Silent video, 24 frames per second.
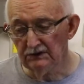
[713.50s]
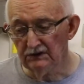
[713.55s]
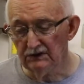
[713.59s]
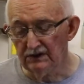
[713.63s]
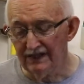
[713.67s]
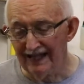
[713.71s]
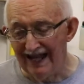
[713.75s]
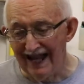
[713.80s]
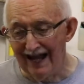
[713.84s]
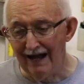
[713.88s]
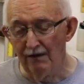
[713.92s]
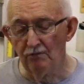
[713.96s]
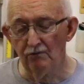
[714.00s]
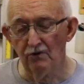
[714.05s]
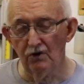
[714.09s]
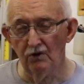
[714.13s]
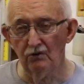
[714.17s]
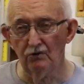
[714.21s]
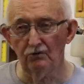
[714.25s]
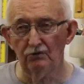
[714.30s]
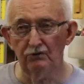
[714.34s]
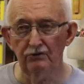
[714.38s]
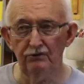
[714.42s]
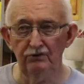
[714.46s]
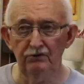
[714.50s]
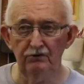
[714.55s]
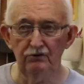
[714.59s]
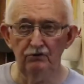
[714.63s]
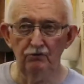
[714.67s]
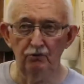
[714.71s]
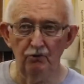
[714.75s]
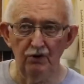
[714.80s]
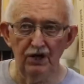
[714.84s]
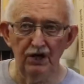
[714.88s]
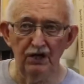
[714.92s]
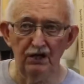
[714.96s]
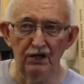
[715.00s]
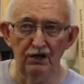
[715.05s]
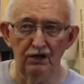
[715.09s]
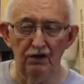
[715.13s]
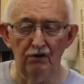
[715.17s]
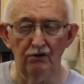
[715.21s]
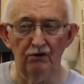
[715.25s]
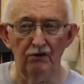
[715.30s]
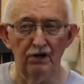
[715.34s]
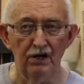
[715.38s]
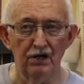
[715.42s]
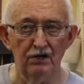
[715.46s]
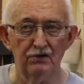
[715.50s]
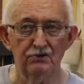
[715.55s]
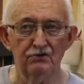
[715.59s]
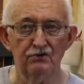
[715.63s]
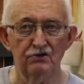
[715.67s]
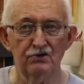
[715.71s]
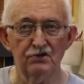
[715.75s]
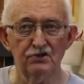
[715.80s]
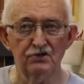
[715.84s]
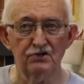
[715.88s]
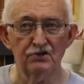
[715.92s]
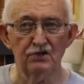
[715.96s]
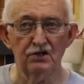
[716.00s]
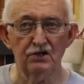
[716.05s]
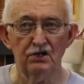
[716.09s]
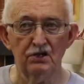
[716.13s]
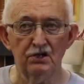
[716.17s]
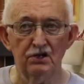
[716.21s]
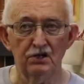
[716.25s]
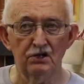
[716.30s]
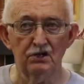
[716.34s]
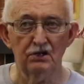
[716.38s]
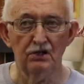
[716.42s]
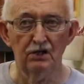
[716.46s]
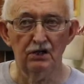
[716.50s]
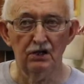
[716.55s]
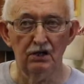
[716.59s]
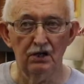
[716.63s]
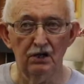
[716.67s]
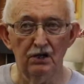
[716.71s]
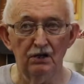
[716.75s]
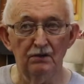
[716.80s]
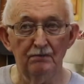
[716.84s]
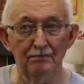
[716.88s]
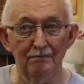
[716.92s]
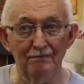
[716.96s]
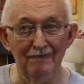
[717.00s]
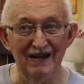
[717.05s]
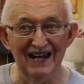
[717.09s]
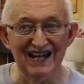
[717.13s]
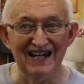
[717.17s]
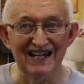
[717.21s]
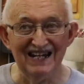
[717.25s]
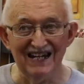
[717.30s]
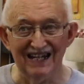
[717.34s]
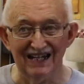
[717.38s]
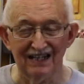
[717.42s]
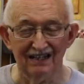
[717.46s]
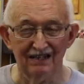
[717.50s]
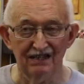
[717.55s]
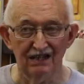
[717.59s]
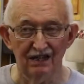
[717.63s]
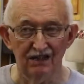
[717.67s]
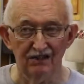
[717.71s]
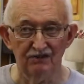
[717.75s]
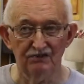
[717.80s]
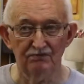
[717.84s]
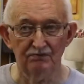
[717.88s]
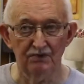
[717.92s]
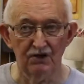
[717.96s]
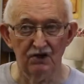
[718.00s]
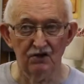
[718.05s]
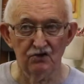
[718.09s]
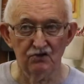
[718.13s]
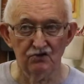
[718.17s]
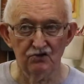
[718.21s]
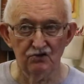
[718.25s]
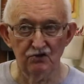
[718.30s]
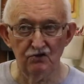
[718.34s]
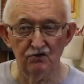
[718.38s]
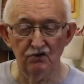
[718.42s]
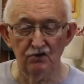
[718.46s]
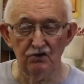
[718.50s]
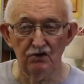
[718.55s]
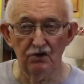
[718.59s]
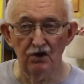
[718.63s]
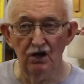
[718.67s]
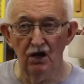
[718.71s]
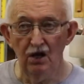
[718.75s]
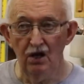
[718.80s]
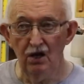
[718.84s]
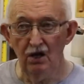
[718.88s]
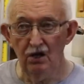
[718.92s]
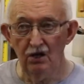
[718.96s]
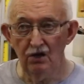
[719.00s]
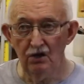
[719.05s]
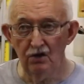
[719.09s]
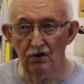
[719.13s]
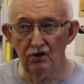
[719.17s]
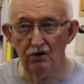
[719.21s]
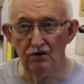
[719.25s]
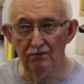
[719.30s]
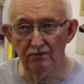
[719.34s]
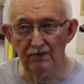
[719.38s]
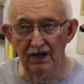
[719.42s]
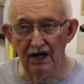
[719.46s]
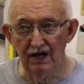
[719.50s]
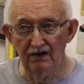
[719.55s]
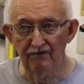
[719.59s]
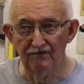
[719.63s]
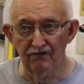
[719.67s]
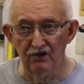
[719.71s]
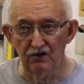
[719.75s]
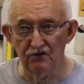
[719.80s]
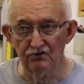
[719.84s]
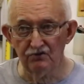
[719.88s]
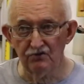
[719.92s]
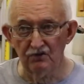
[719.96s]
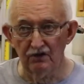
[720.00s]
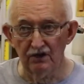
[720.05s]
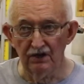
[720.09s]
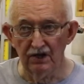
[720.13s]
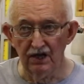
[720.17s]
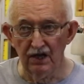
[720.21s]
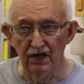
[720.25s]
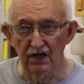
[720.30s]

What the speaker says: that will tweak your interest in making things, because you can make virtually